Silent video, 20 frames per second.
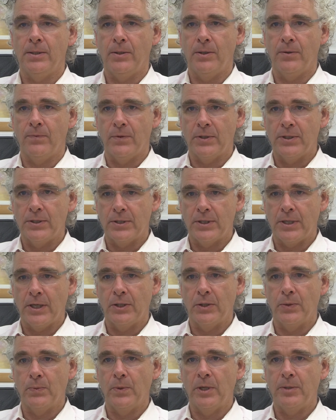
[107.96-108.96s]
If we just
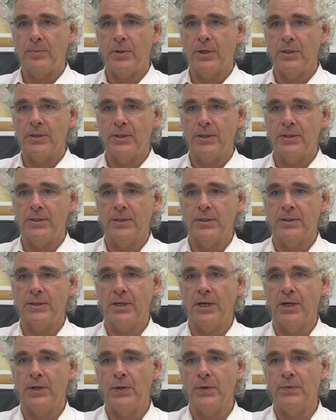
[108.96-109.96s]
take the wet process to
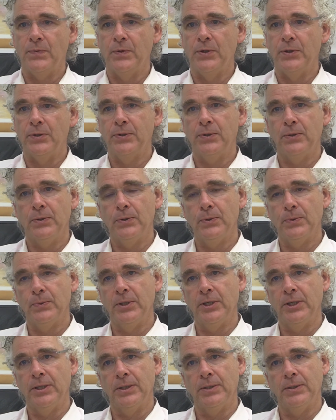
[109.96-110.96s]
start off with,
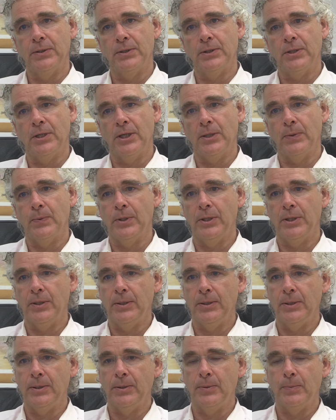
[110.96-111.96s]
already it looks like
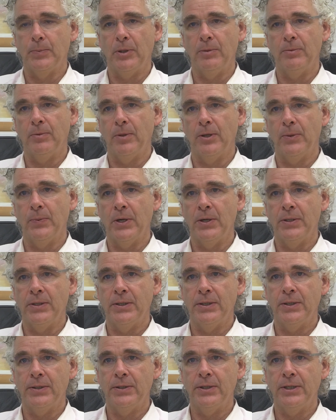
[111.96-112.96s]
we probably won't
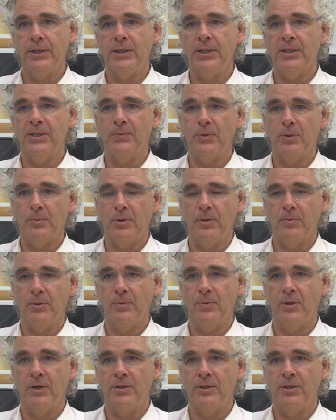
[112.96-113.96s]
need a thickener, we
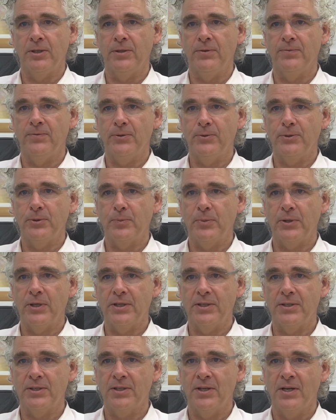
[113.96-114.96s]
probably won't need a filter
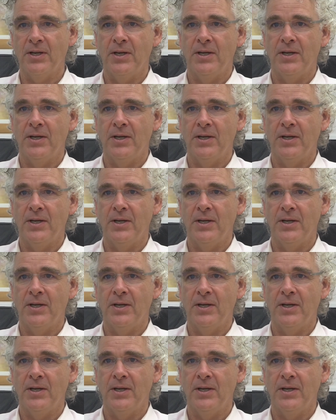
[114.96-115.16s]
press.